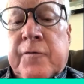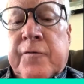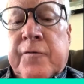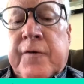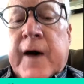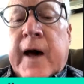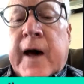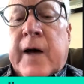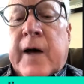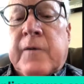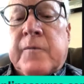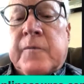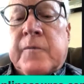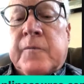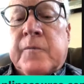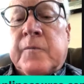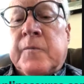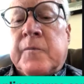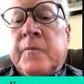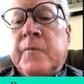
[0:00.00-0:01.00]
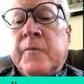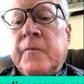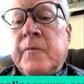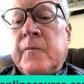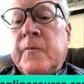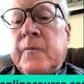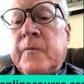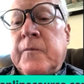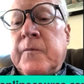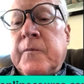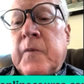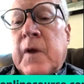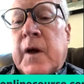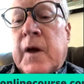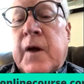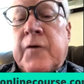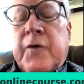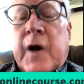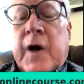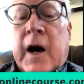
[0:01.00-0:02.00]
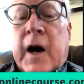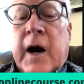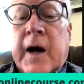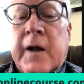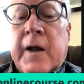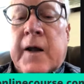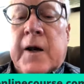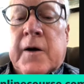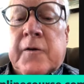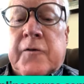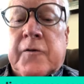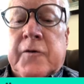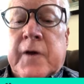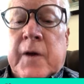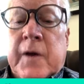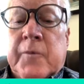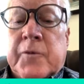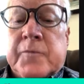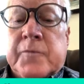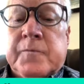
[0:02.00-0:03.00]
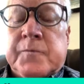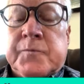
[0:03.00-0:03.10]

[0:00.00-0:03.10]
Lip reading: fat is highly unstable,